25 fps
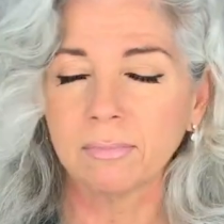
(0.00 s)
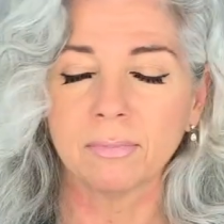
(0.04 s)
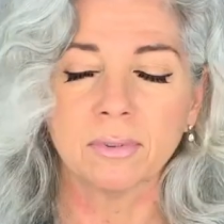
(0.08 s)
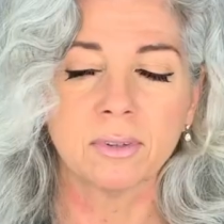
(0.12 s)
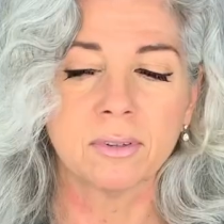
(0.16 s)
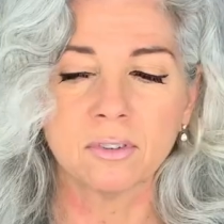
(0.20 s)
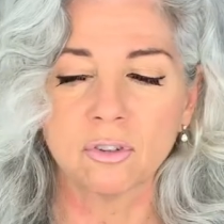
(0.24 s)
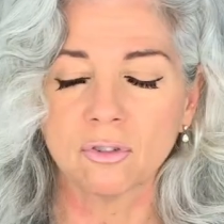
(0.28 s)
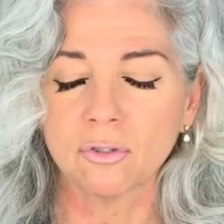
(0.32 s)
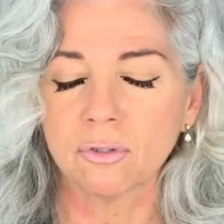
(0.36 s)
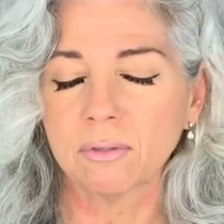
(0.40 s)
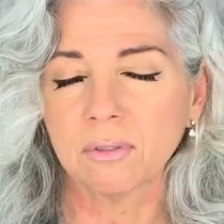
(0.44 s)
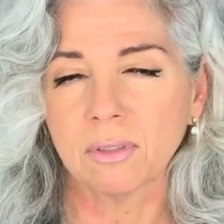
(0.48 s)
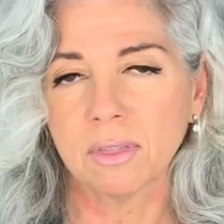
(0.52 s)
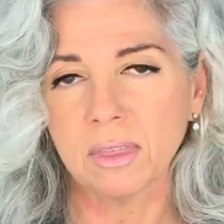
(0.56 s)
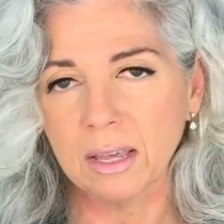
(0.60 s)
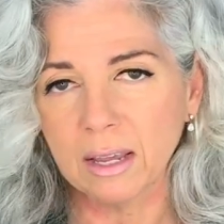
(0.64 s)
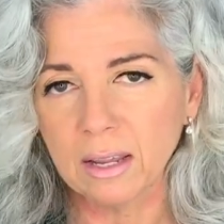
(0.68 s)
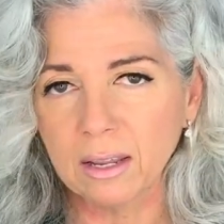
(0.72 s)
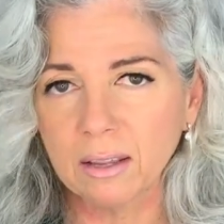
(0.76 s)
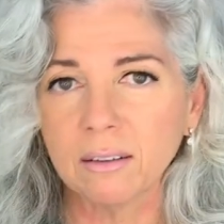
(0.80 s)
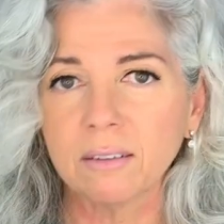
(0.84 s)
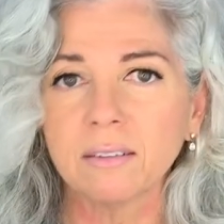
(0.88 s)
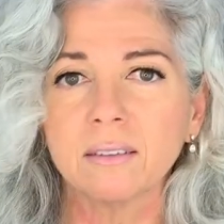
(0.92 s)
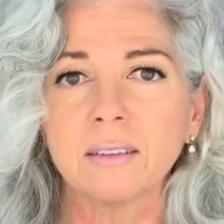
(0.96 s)

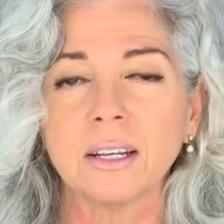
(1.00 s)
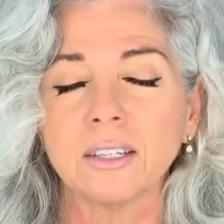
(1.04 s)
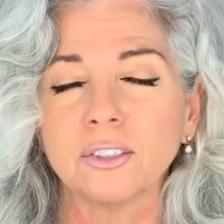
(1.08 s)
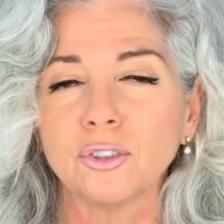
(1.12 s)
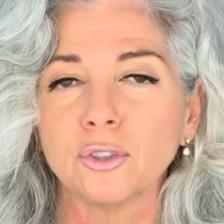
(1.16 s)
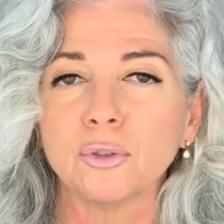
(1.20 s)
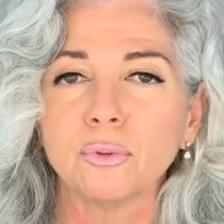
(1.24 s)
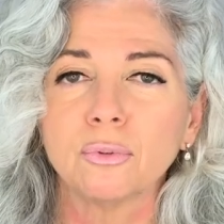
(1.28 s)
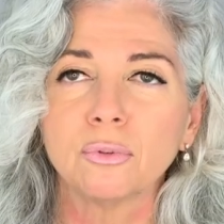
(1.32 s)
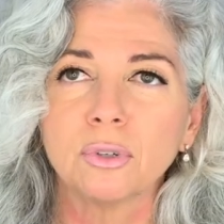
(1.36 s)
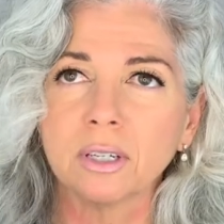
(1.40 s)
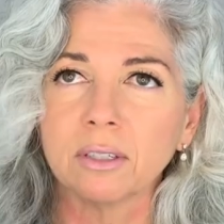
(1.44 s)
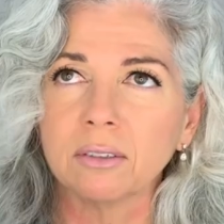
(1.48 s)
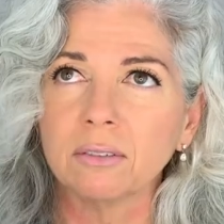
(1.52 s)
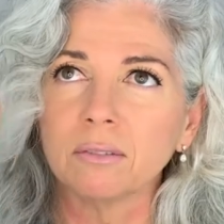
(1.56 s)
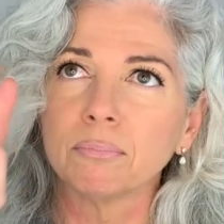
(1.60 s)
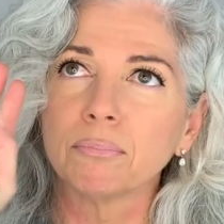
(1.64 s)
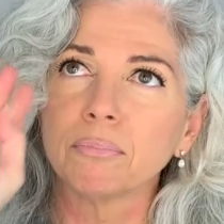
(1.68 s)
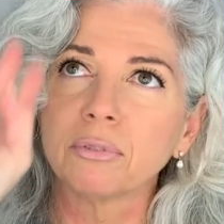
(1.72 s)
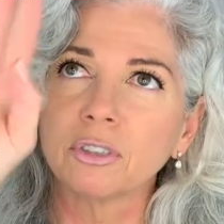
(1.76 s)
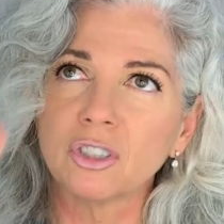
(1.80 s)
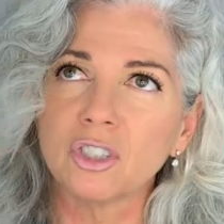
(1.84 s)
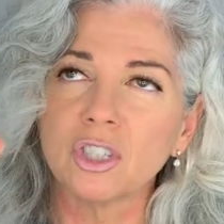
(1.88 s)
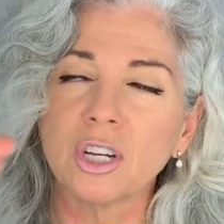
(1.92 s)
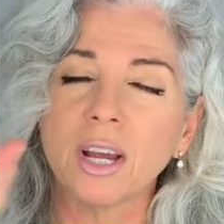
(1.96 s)
things that you can
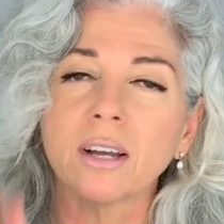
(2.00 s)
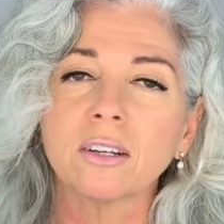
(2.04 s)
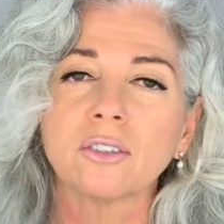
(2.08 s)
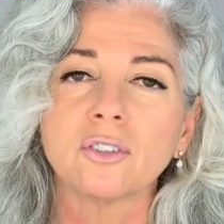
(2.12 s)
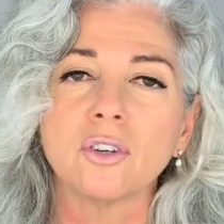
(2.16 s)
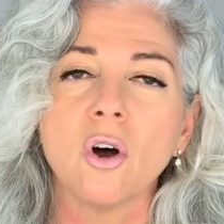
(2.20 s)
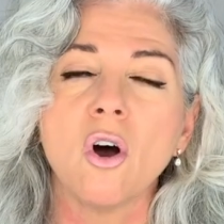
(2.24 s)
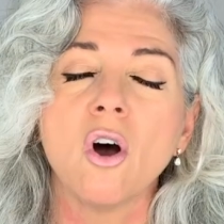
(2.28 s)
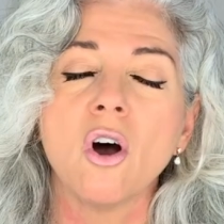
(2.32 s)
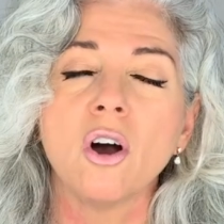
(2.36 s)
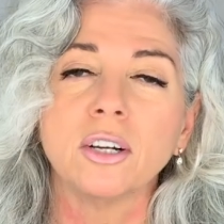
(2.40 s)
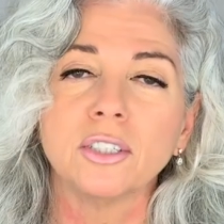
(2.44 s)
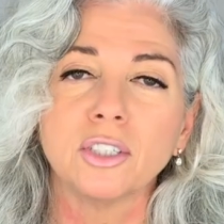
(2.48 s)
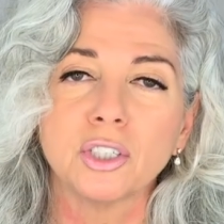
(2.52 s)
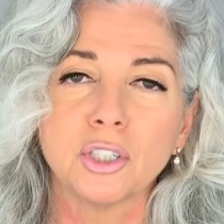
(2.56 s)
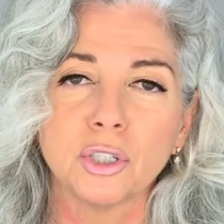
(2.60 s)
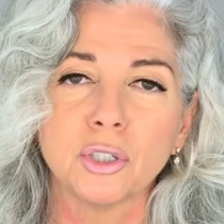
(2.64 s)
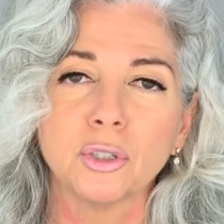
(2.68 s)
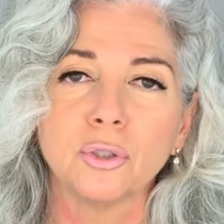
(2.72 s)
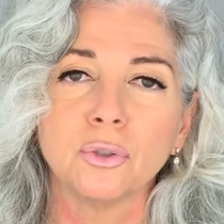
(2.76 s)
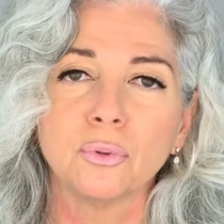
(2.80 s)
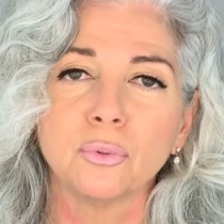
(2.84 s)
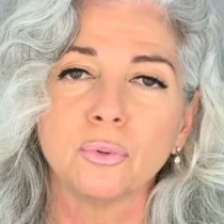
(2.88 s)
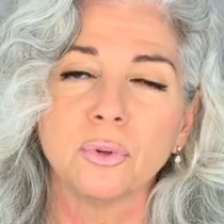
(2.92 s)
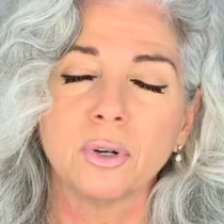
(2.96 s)
project
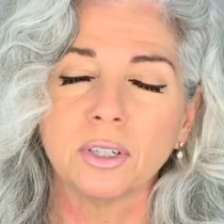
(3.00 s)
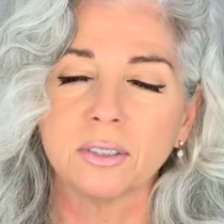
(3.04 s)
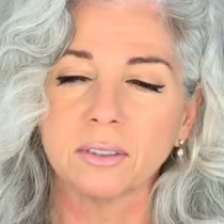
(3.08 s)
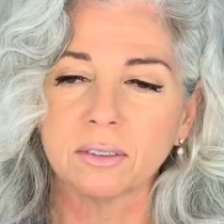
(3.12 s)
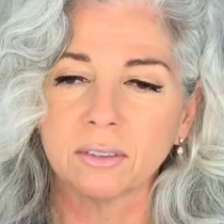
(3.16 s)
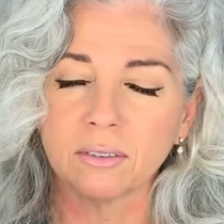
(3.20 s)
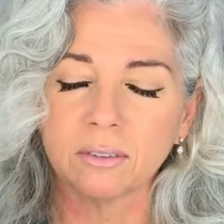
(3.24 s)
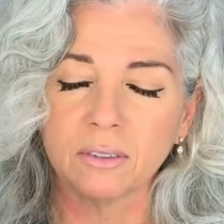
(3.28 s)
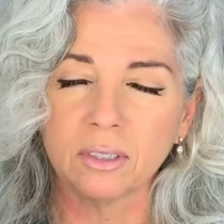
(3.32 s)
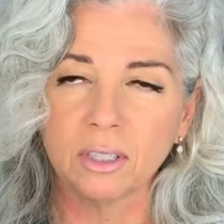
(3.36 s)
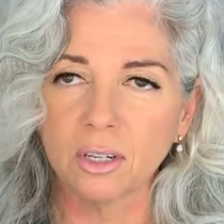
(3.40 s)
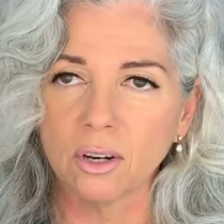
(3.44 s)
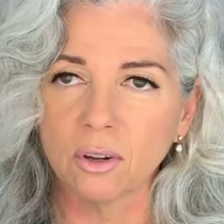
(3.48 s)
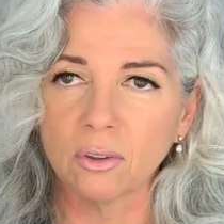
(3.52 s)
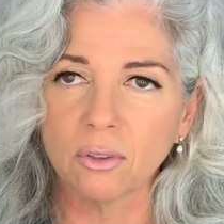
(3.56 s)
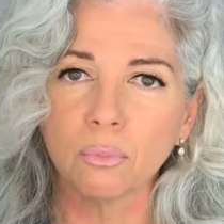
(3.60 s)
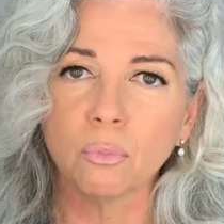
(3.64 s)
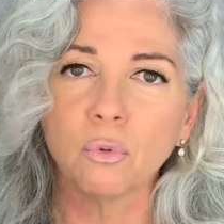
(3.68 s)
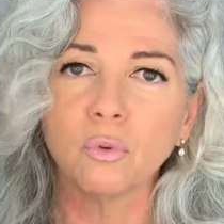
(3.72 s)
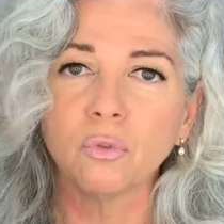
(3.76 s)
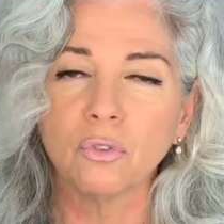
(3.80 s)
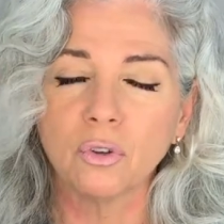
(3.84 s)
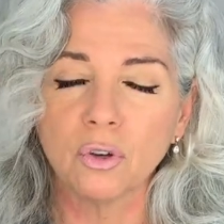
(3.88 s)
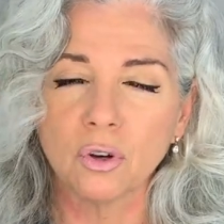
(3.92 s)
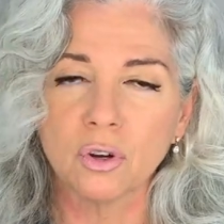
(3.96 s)
onto a, you know, the
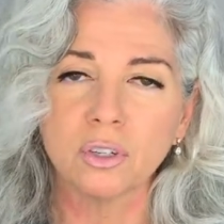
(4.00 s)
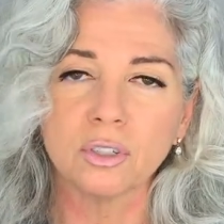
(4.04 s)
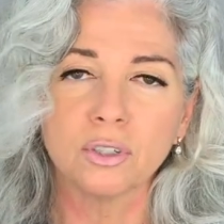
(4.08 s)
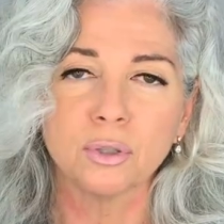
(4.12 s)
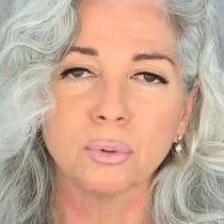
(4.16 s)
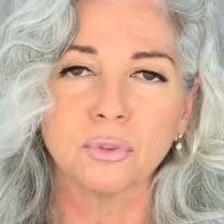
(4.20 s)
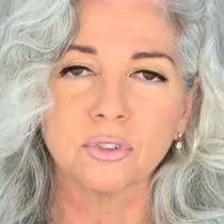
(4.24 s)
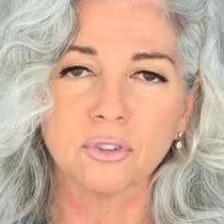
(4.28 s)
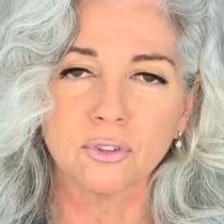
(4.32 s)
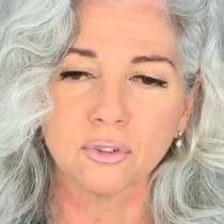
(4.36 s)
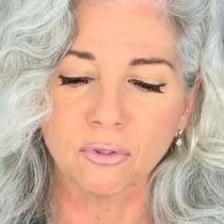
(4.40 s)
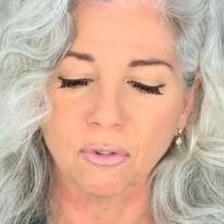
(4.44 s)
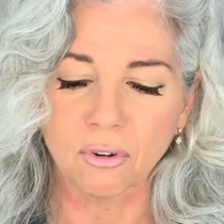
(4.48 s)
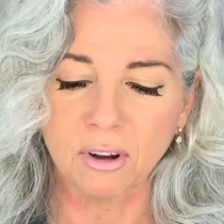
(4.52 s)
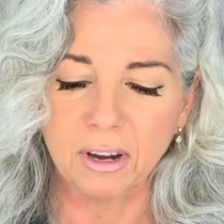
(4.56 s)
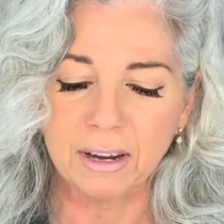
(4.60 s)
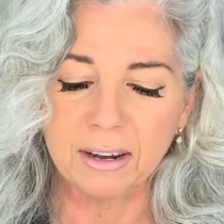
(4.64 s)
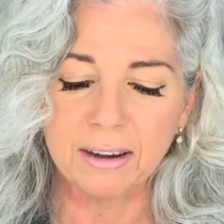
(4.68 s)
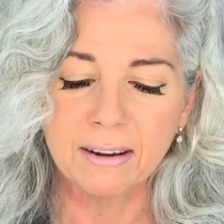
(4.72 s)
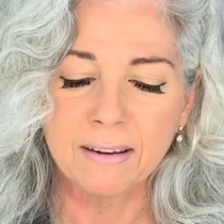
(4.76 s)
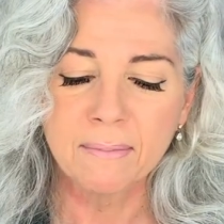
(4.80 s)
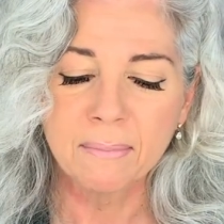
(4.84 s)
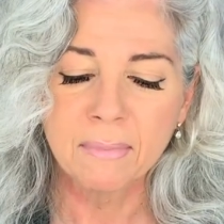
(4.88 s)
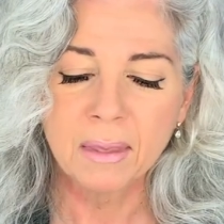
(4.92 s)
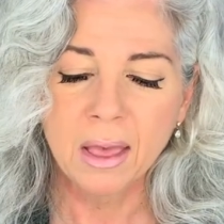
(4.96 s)
movie onto a
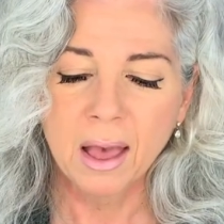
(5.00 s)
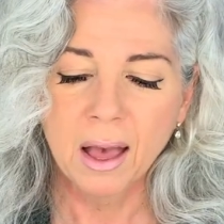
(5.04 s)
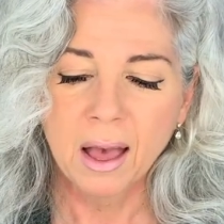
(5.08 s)
screen.